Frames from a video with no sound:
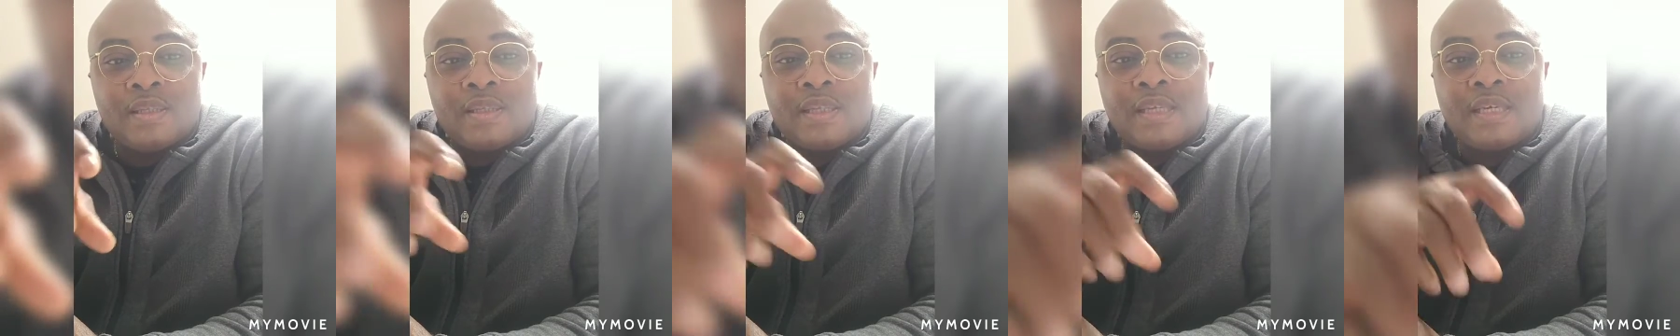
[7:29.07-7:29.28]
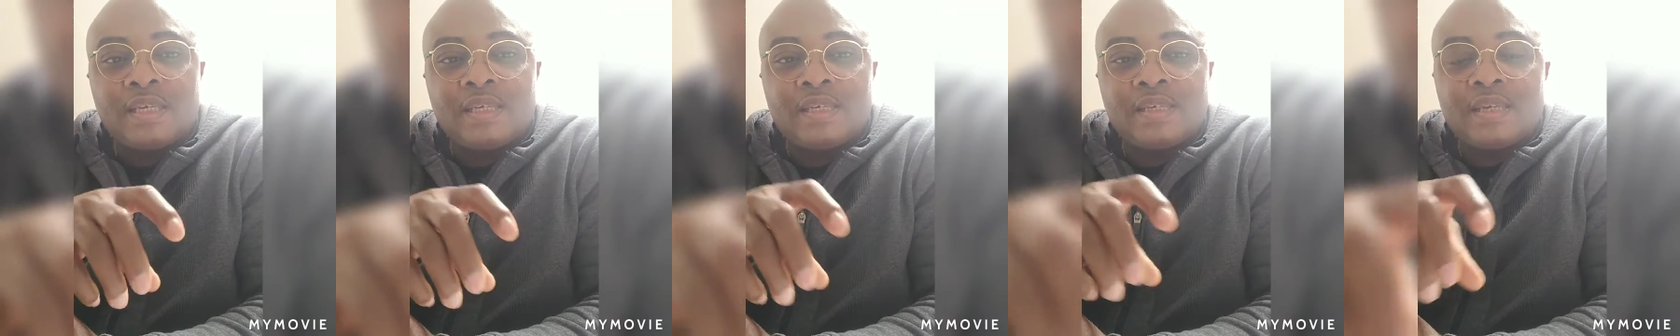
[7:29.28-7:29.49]

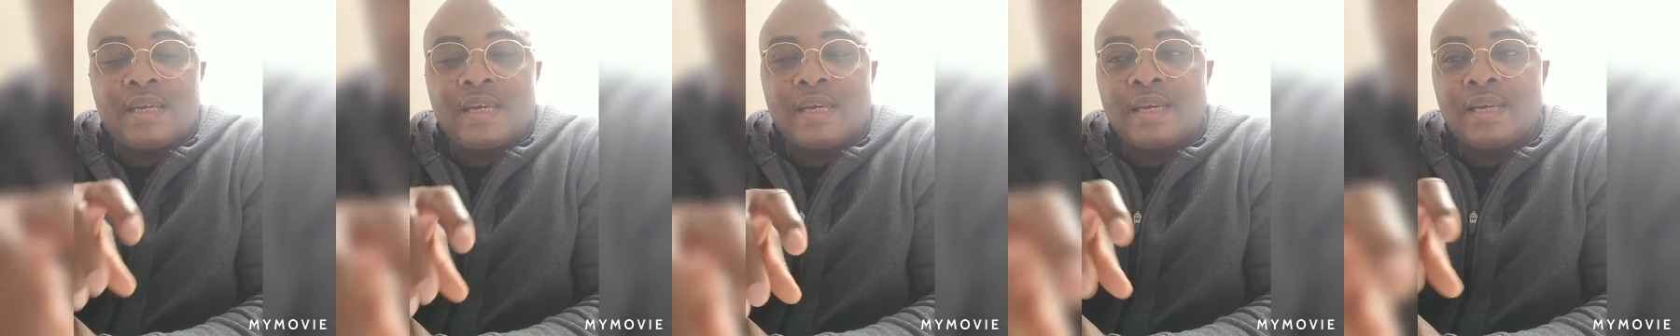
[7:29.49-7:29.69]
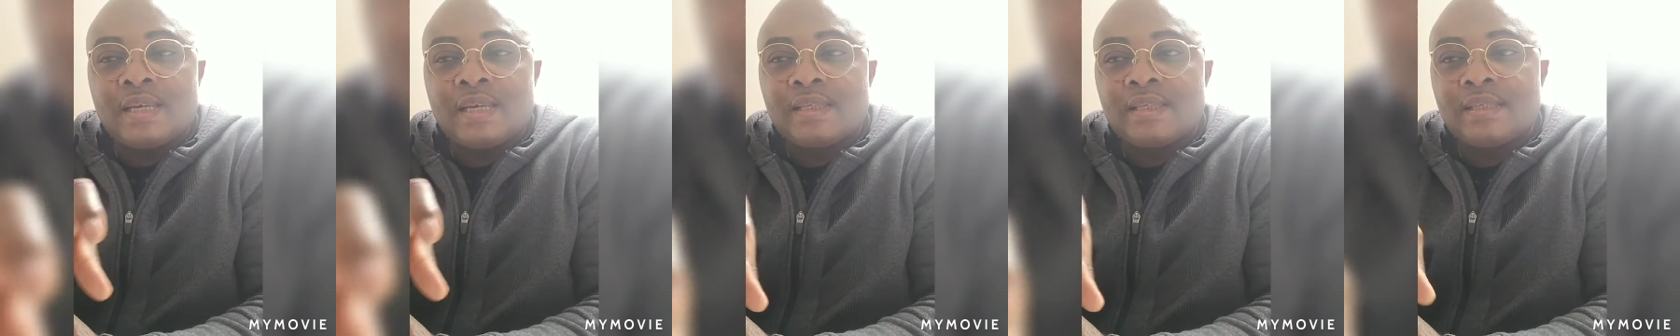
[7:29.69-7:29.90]
think
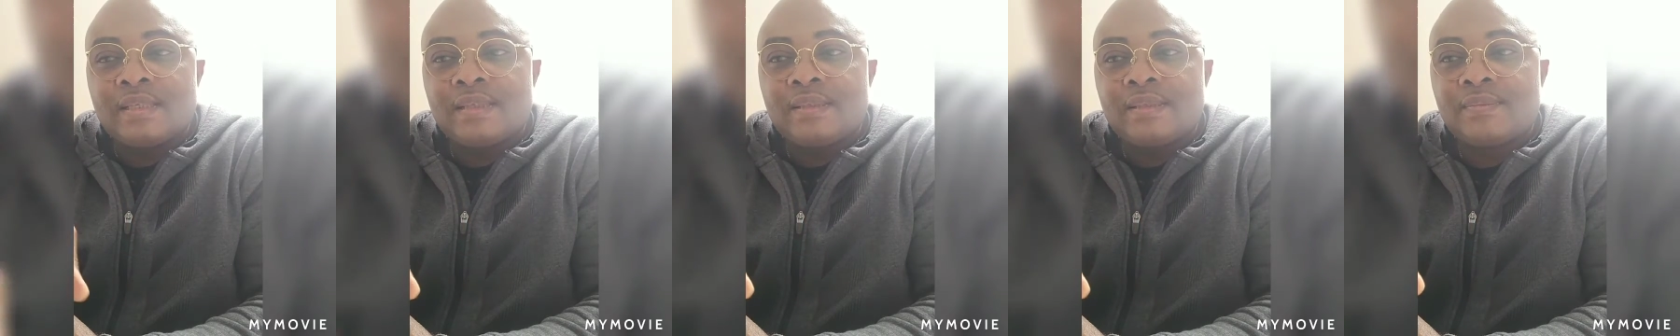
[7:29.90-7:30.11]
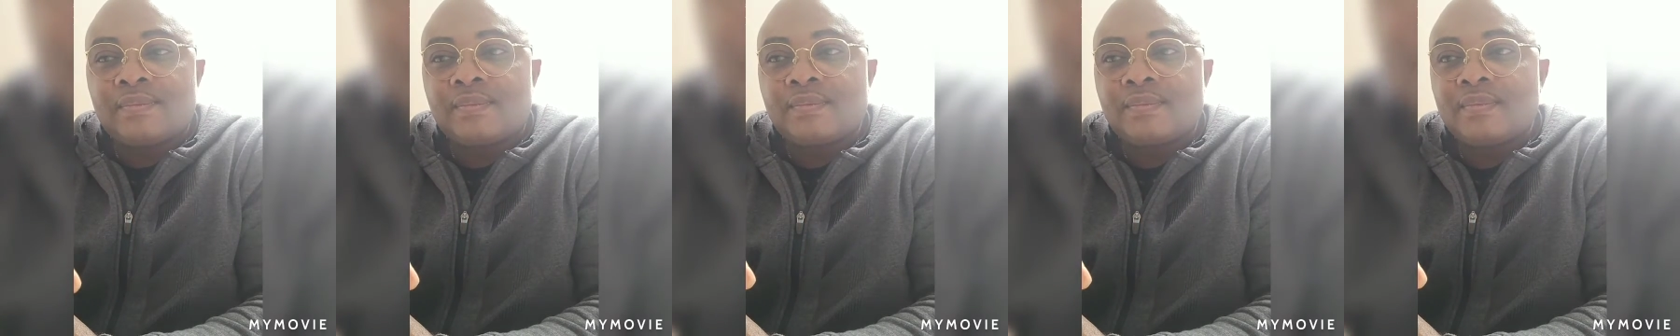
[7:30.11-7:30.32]
that,
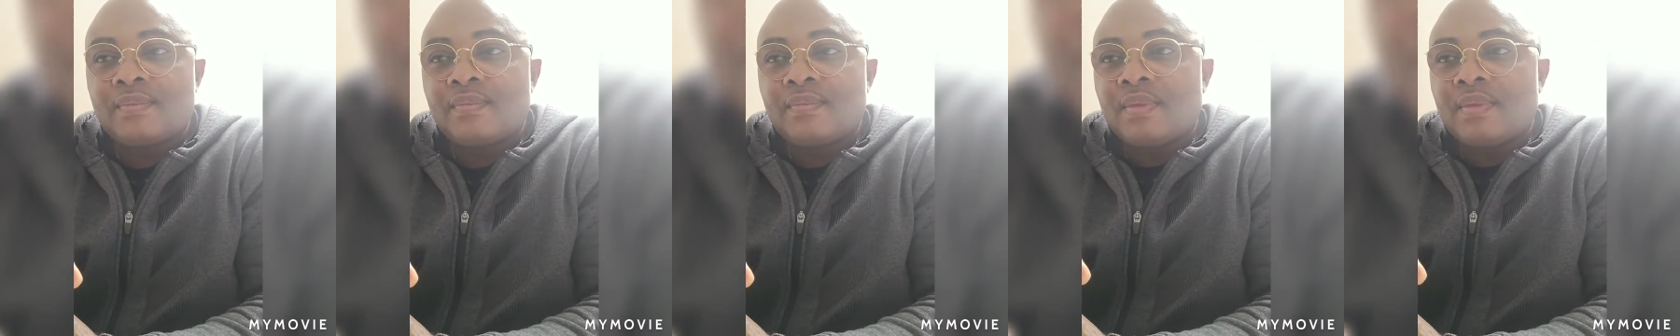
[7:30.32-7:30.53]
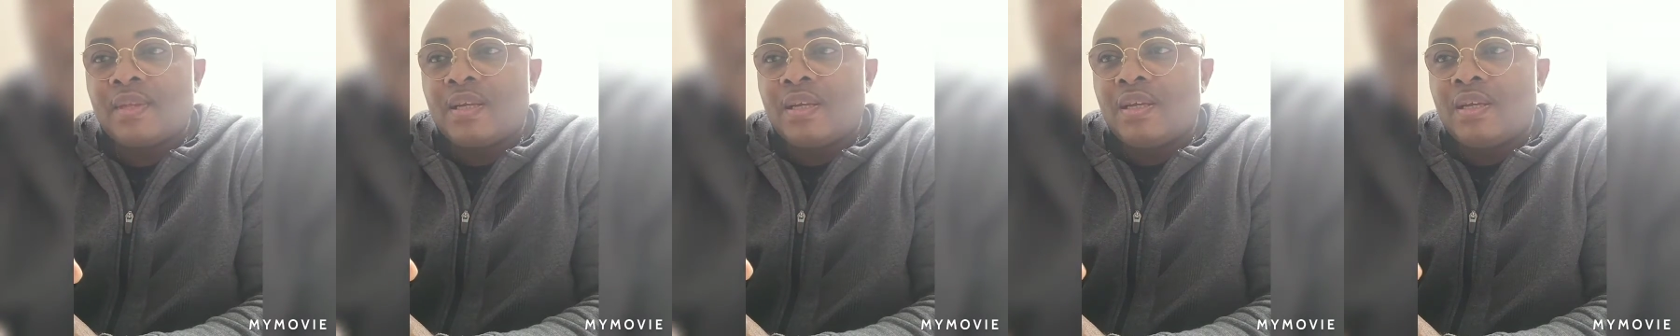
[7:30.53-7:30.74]

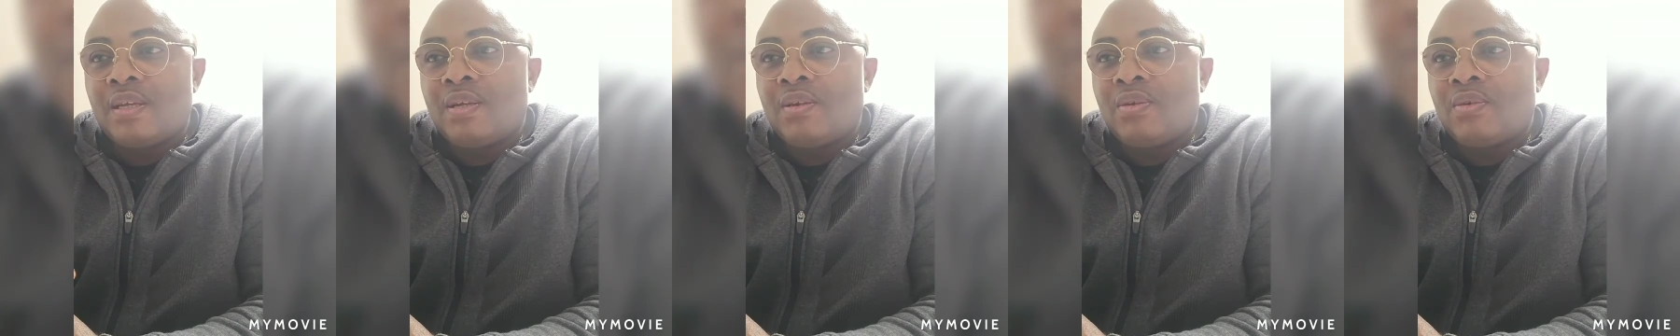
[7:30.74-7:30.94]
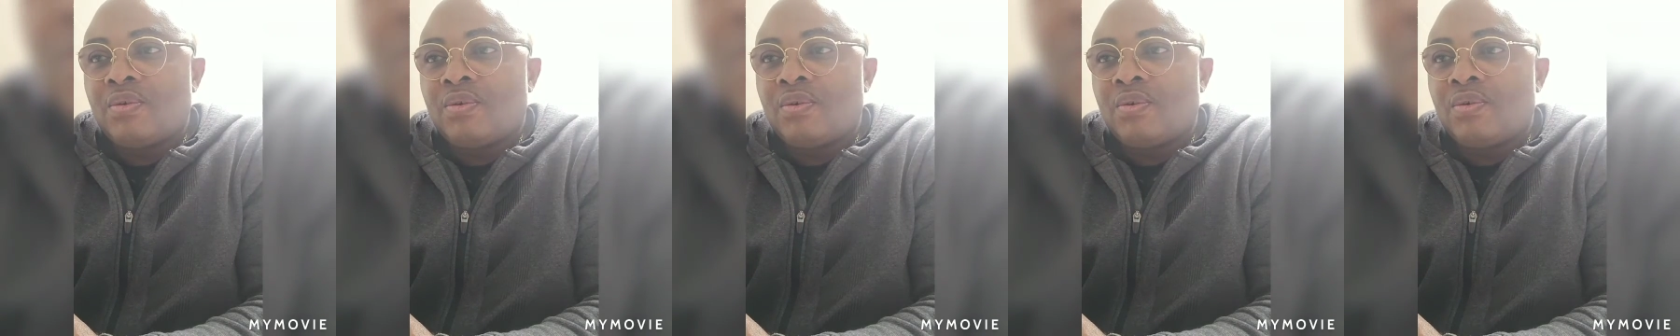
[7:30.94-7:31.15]

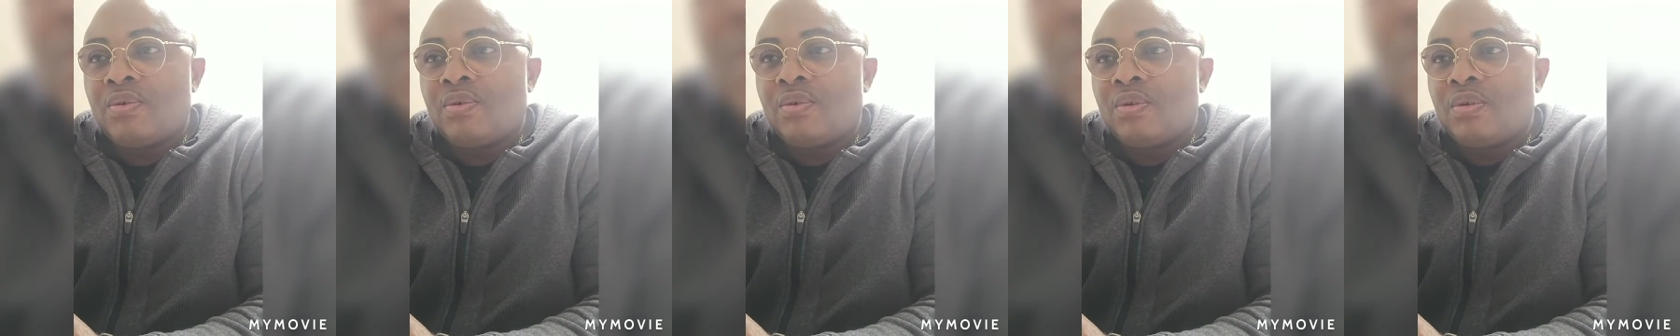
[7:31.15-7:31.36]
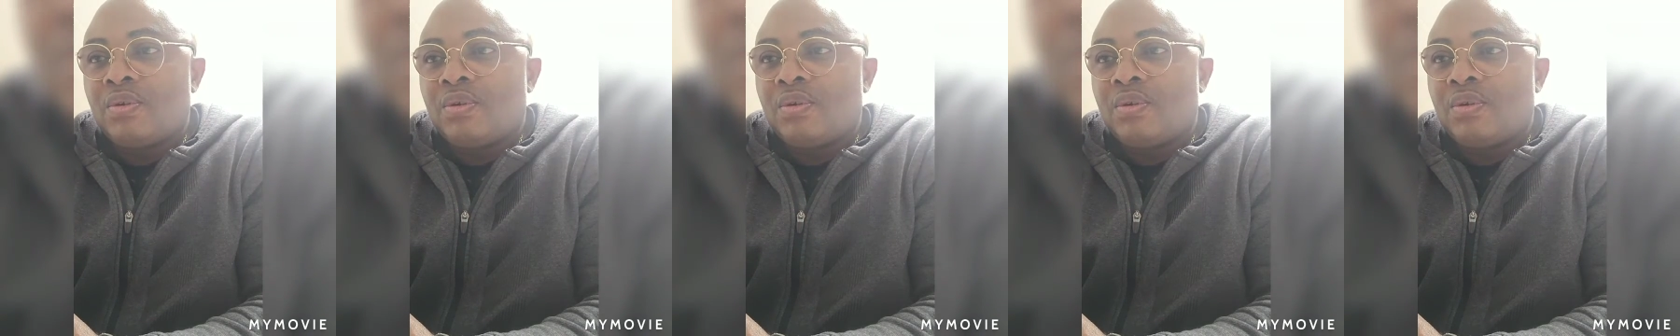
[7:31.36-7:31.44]
Imo,